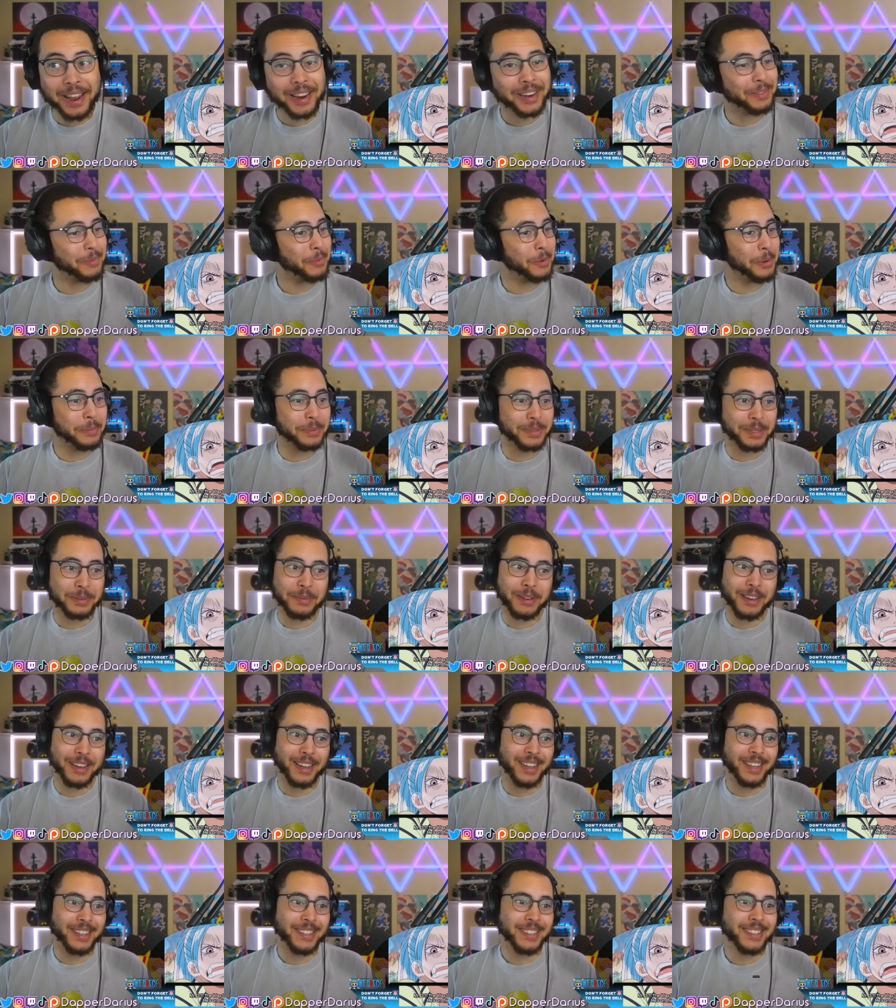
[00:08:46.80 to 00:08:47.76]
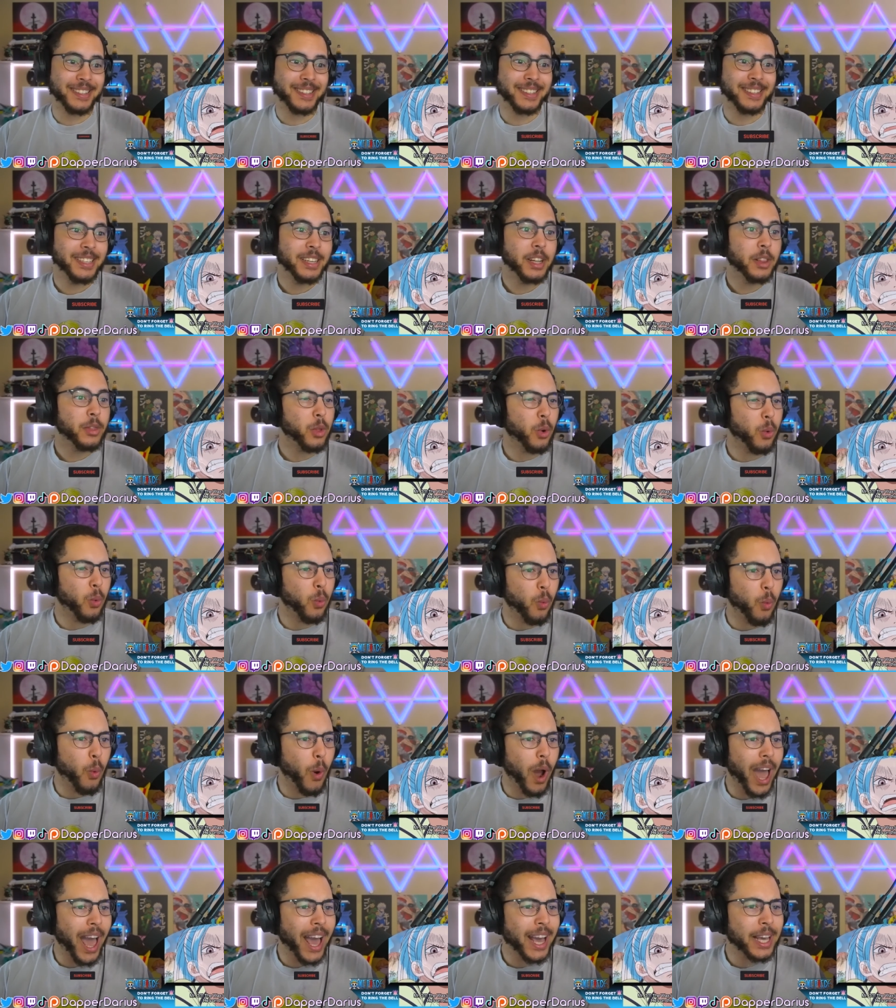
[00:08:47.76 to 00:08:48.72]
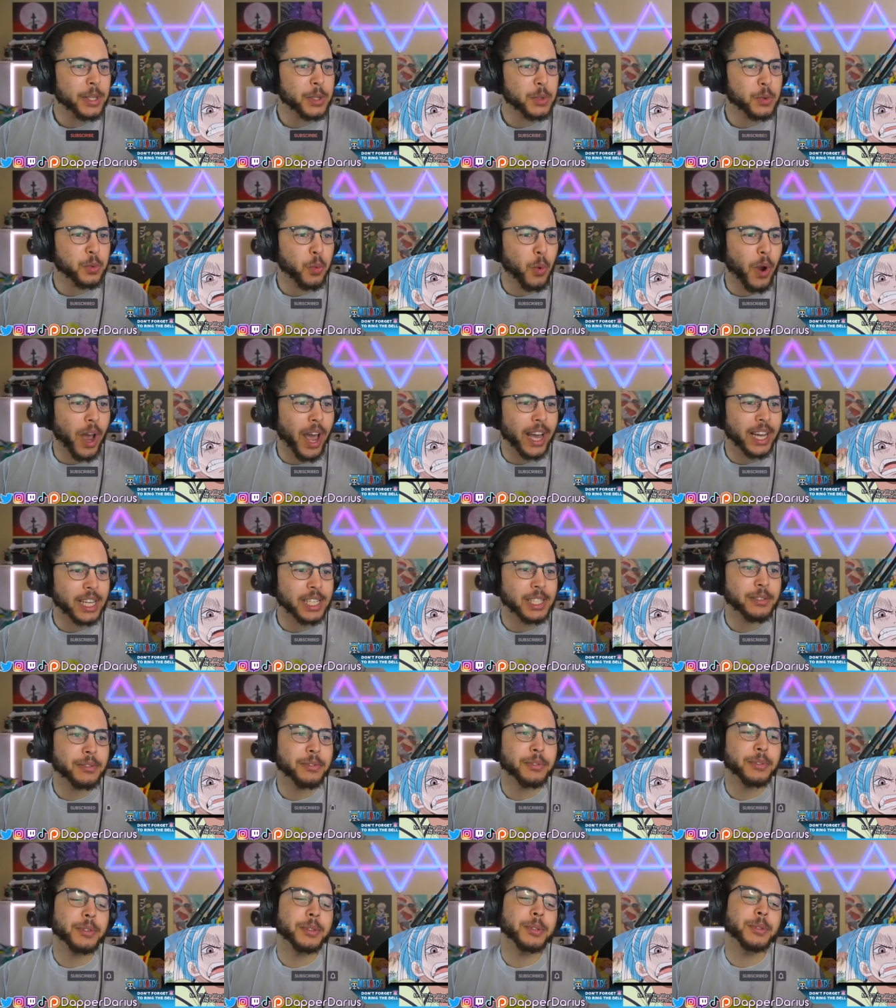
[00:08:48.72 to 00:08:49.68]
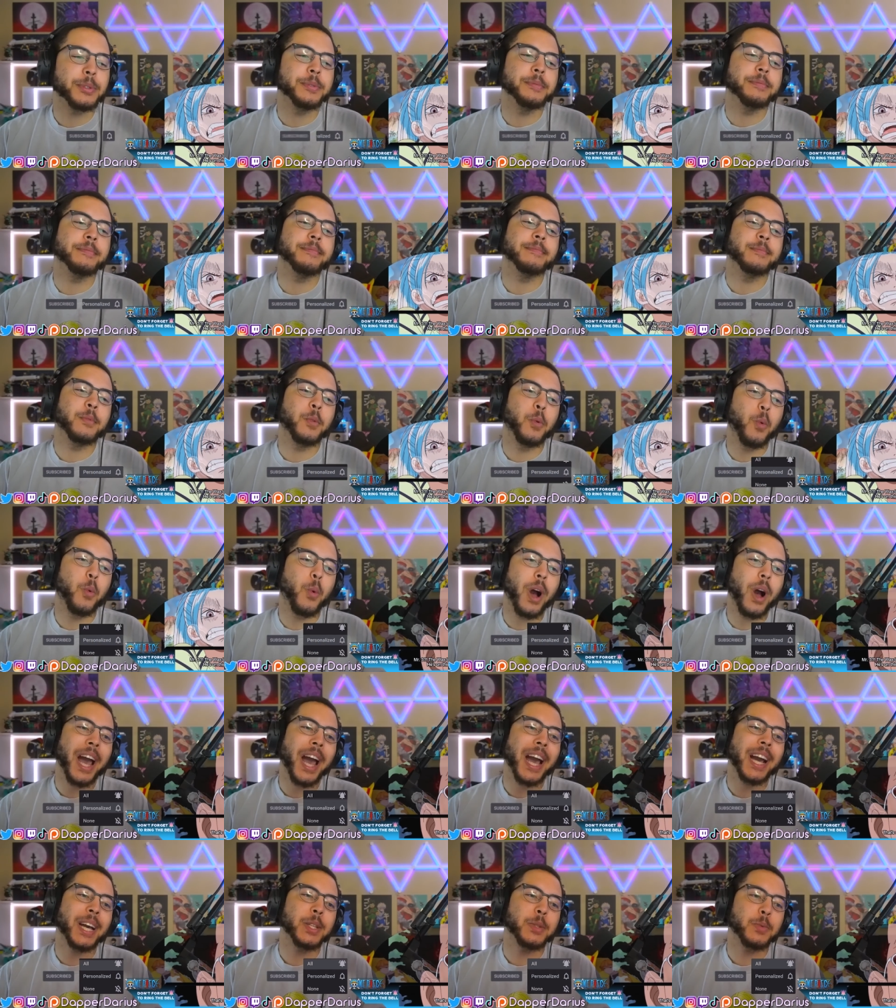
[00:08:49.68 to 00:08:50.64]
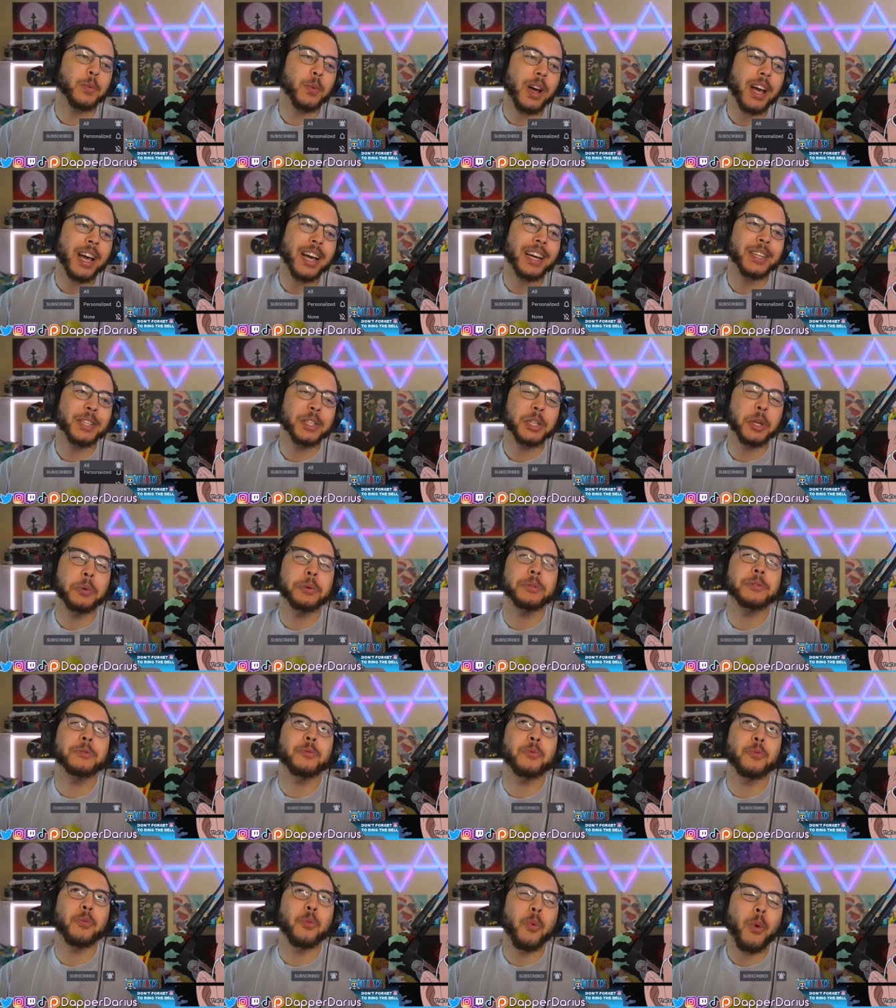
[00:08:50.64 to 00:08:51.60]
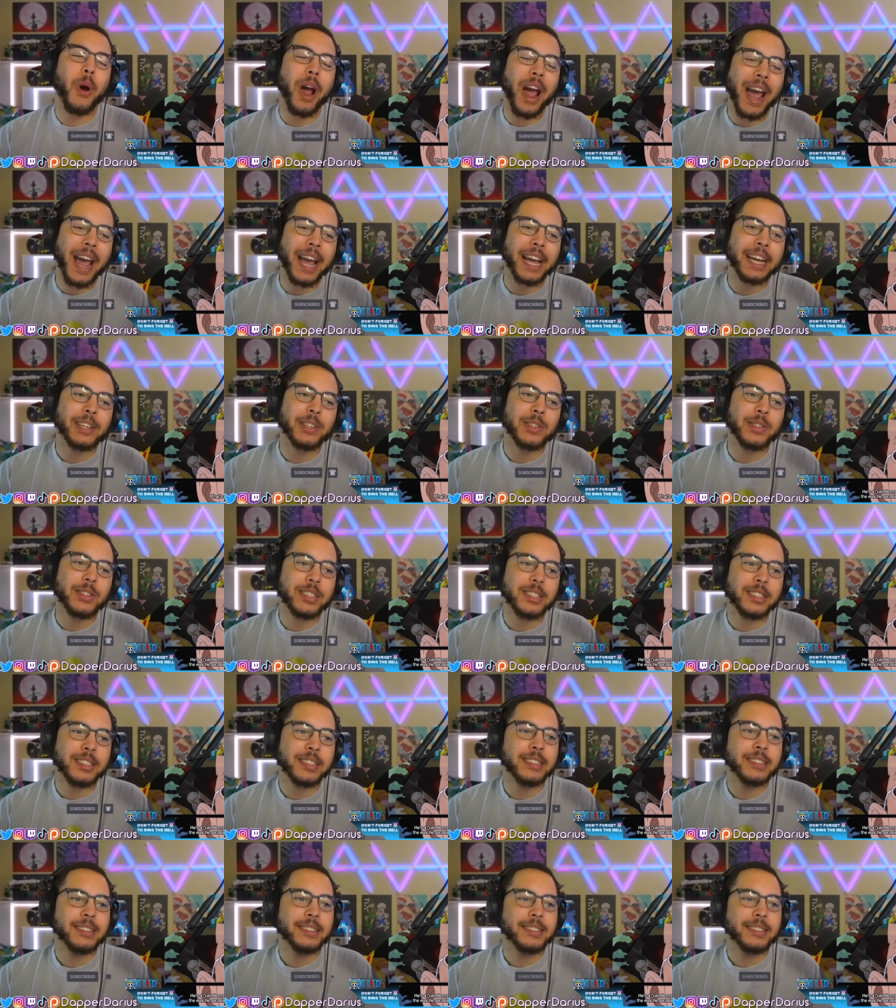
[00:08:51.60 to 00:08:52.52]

gotta whoop some ass. The wax wax fruit. Wax wax. So it's wax.